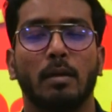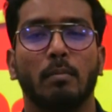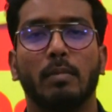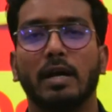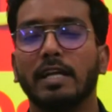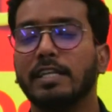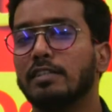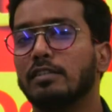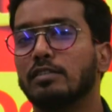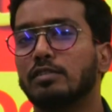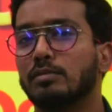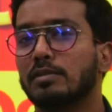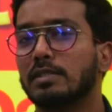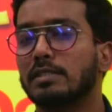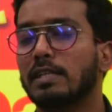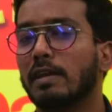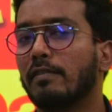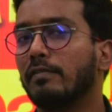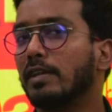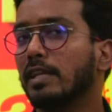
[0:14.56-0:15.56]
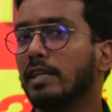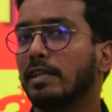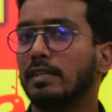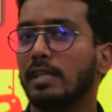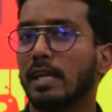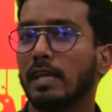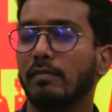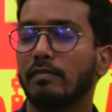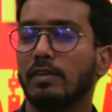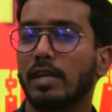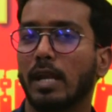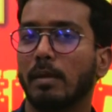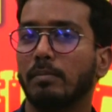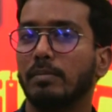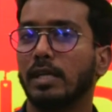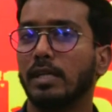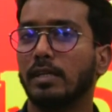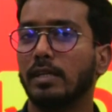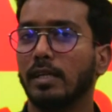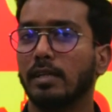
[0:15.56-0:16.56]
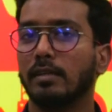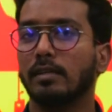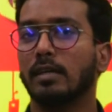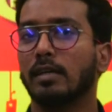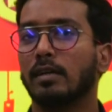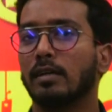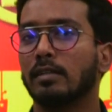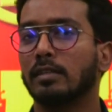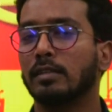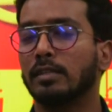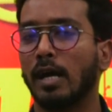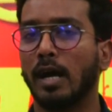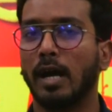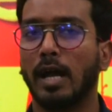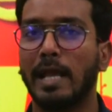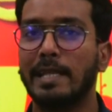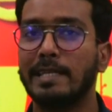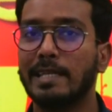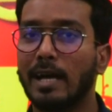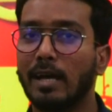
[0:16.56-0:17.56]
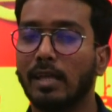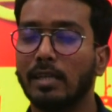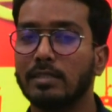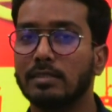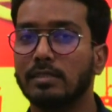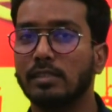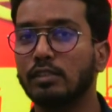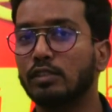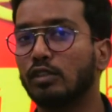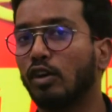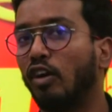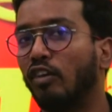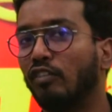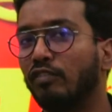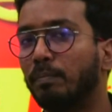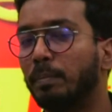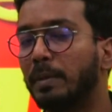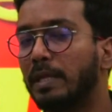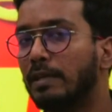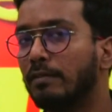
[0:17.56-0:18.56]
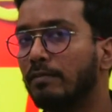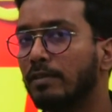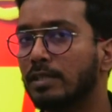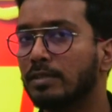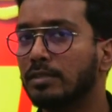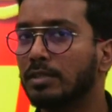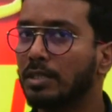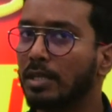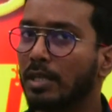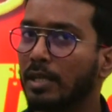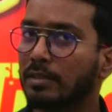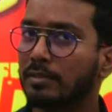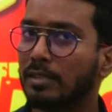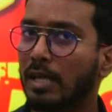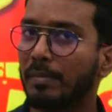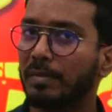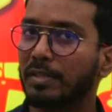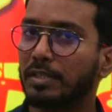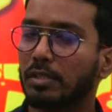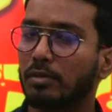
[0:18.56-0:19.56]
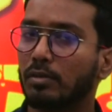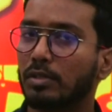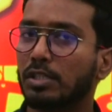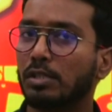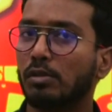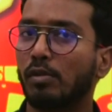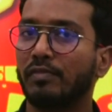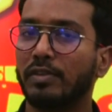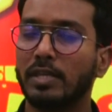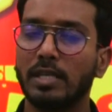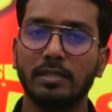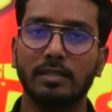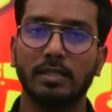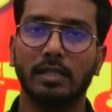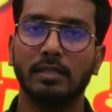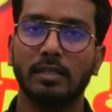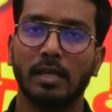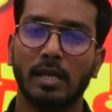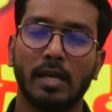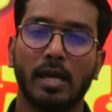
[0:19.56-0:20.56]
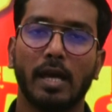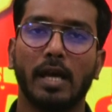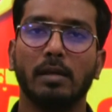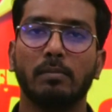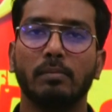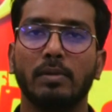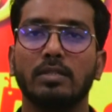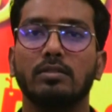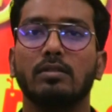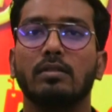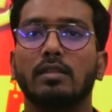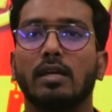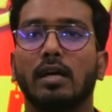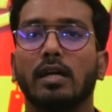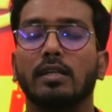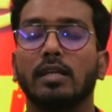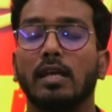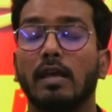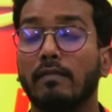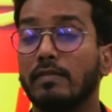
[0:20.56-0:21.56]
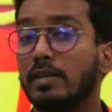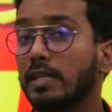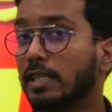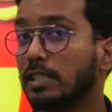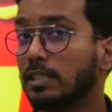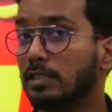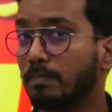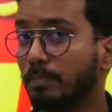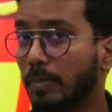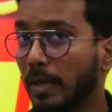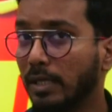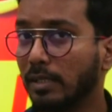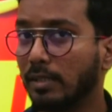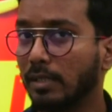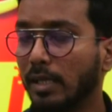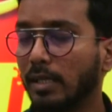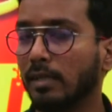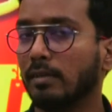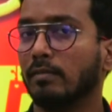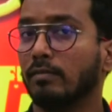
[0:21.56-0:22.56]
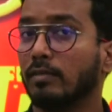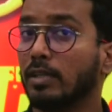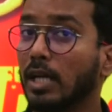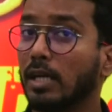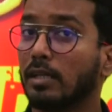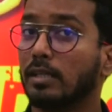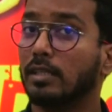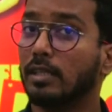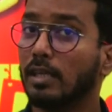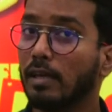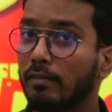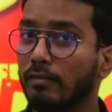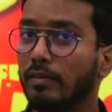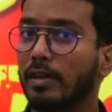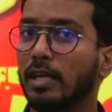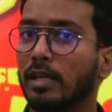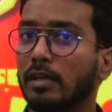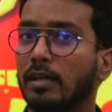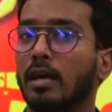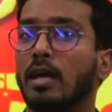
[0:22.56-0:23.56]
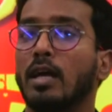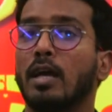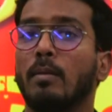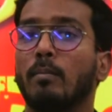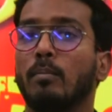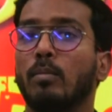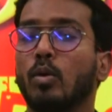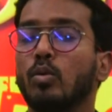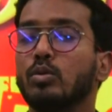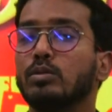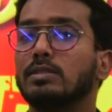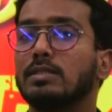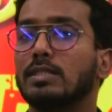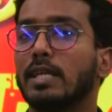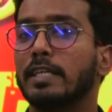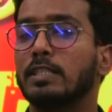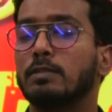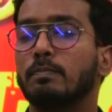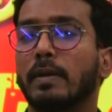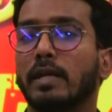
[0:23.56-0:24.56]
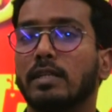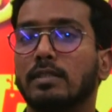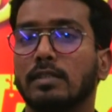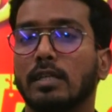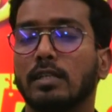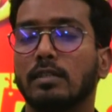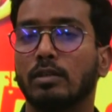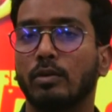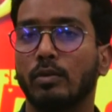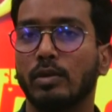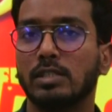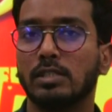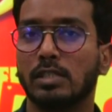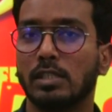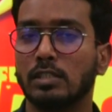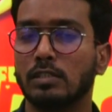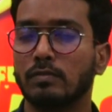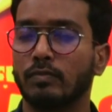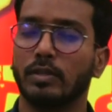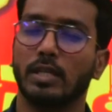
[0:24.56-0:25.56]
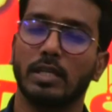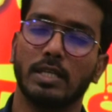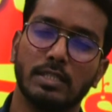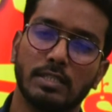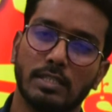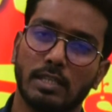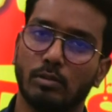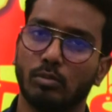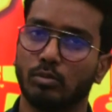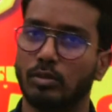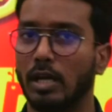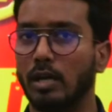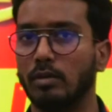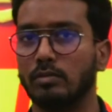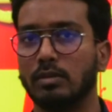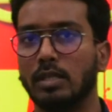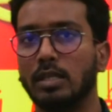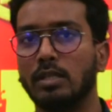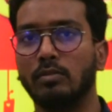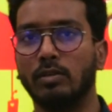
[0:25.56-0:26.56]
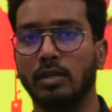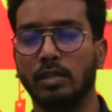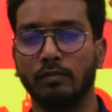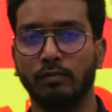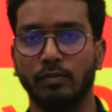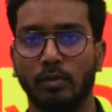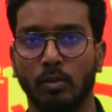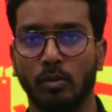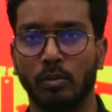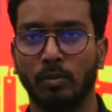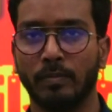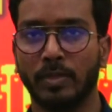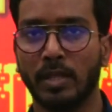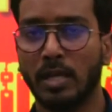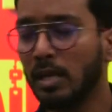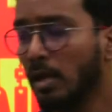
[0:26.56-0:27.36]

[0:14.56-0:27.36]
My dear students, every day we are updating the analysis of previous year examination questions of ECET, and based on that, we are giving most expected questions for the ECET 2024.